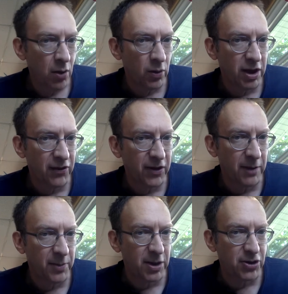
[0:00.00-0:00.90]
What do you
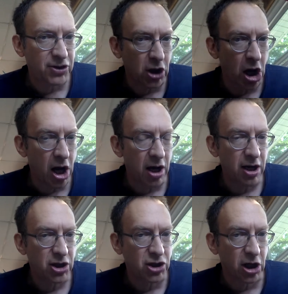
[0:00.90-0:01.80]
think Peter saw?
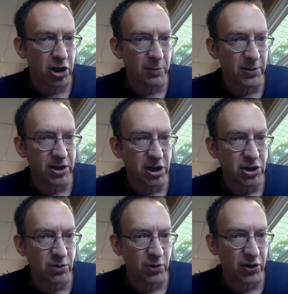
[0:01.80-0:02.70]
Share your
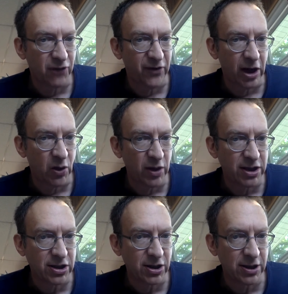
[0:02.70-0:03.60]
prediction with your fellow
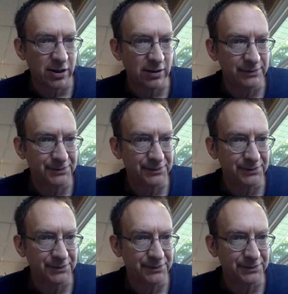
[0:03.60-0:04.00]
listener.